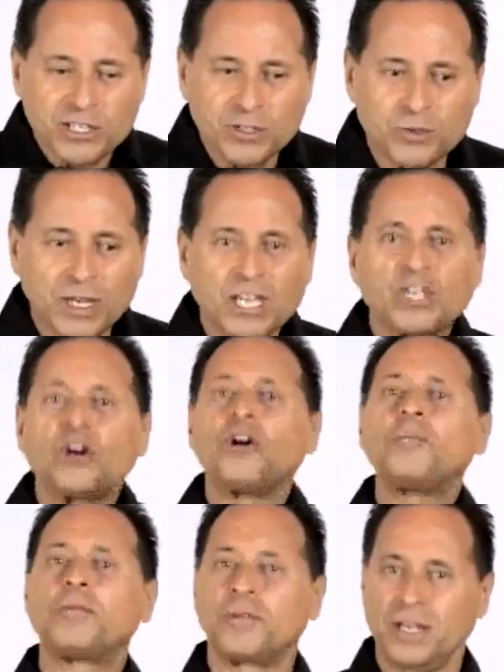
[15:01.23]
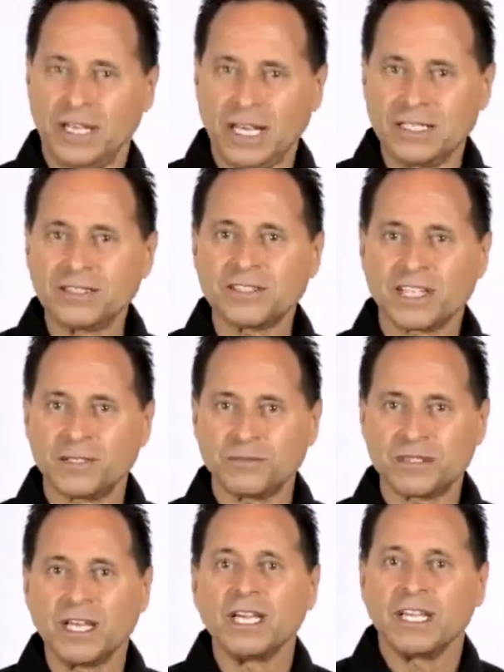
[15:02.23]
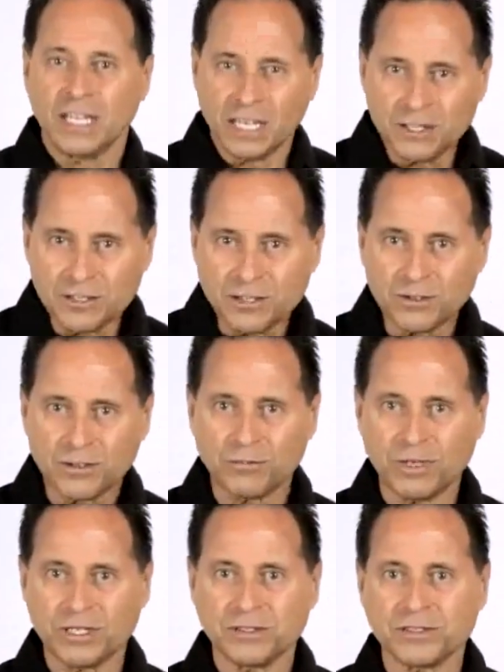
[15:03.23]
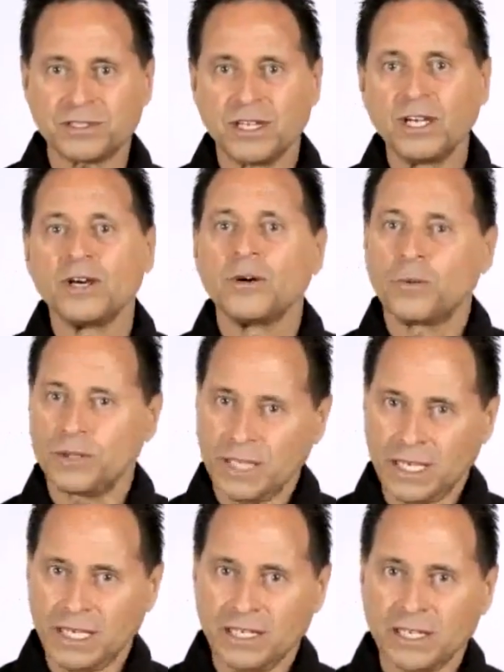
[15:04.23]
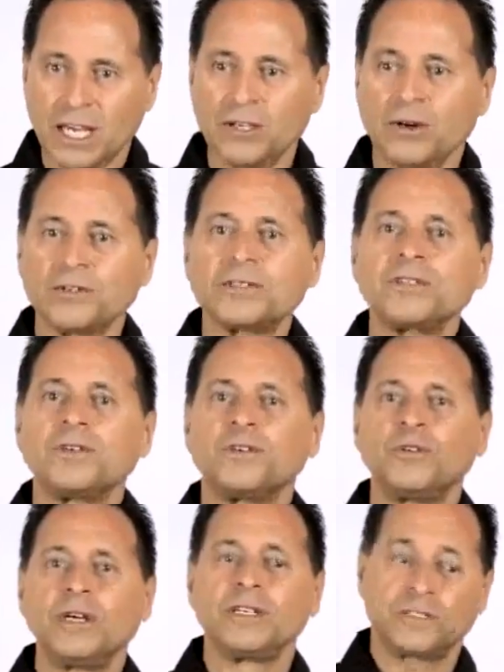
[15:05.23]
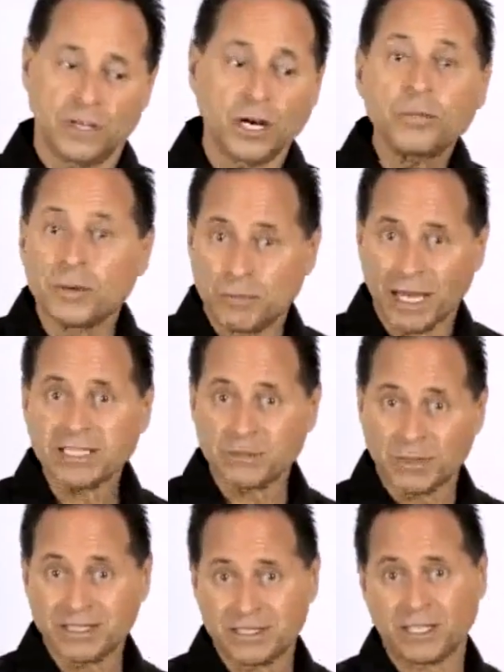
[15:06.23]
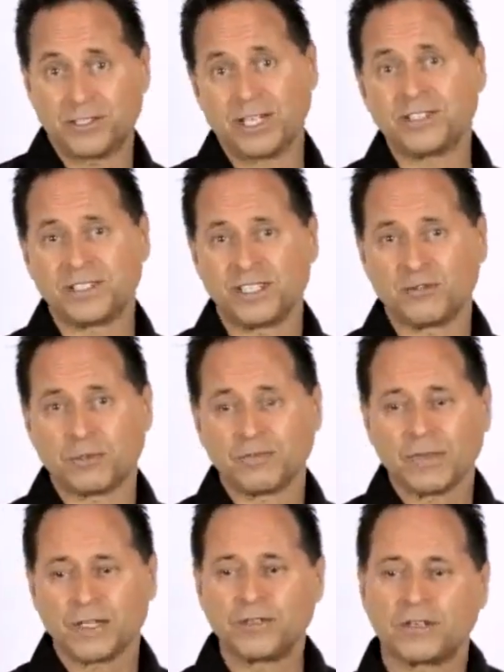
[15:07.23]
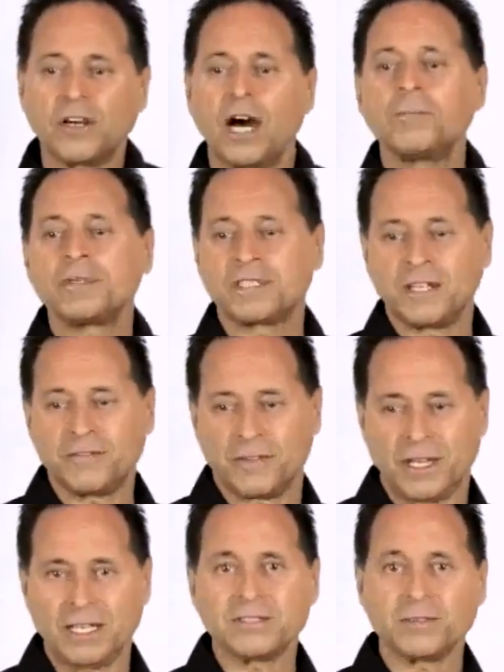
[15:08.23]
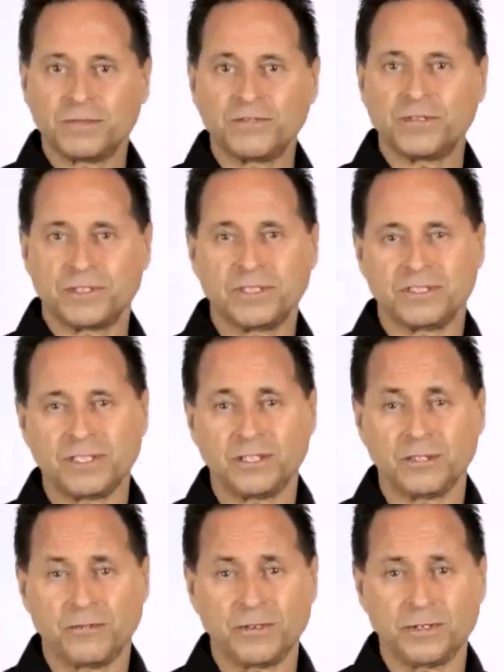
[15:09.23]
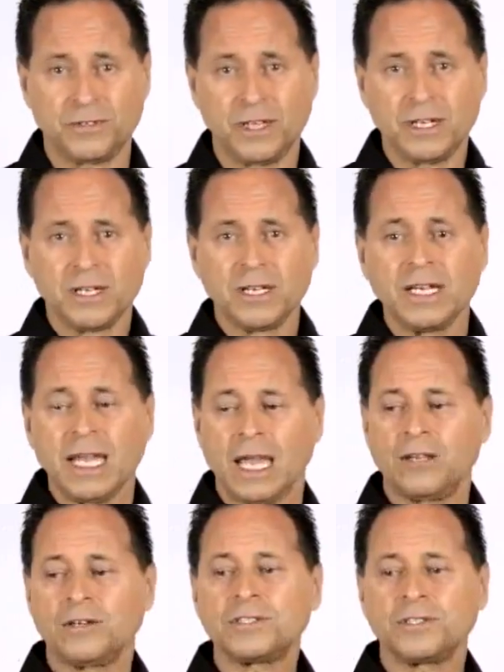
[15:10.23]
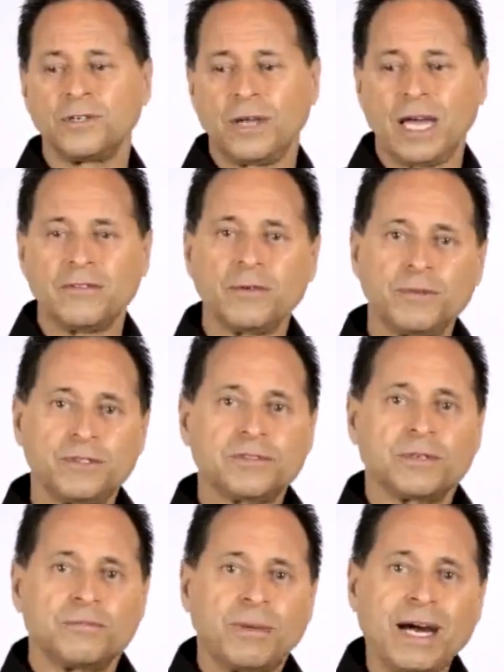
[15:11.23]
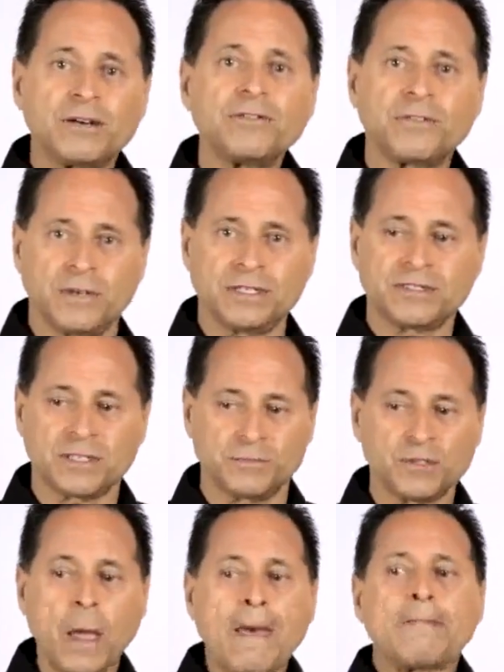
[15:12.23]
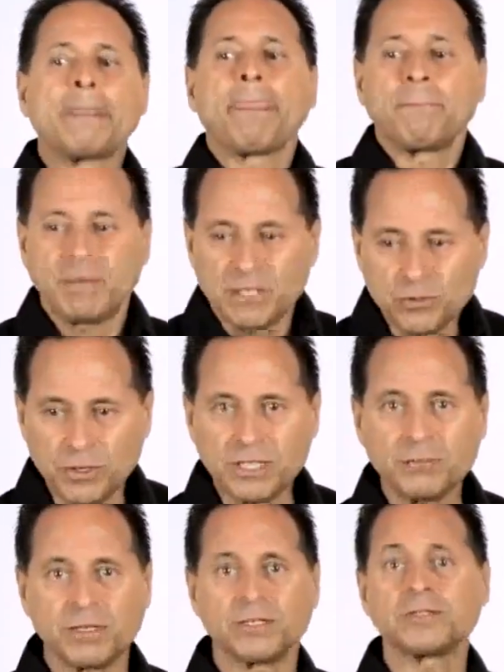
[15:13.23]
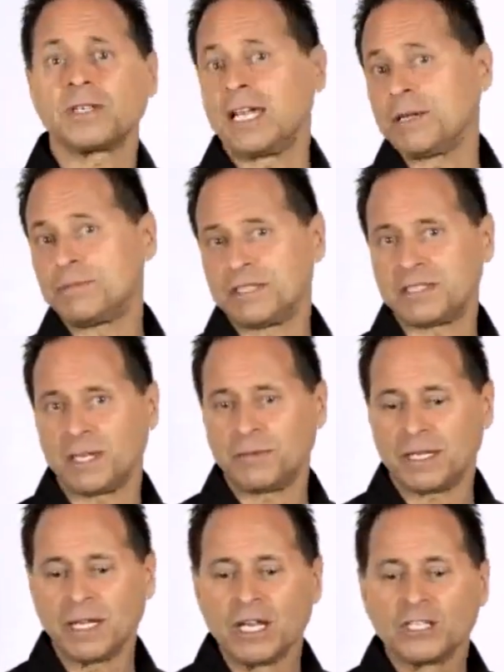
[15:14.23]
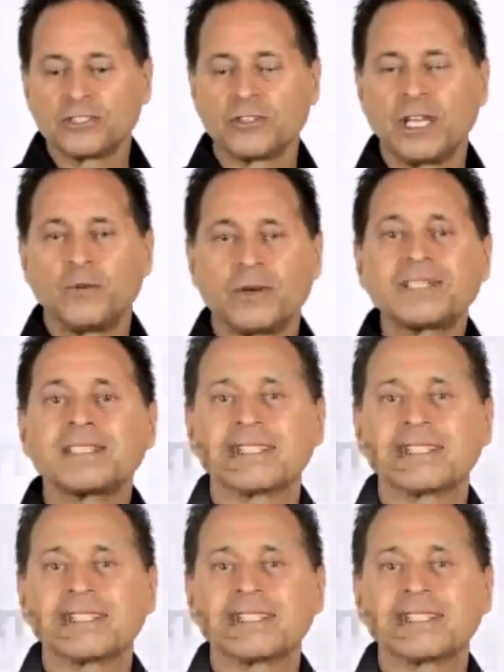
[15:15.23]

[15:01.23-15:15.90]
to incorporate enzymes into their meals when they eat, and also to help them maximize digestion, to compensate for the enzyme deficiency in the food, and also have them use some powerful enzymes between the meals on an empty stomach so they work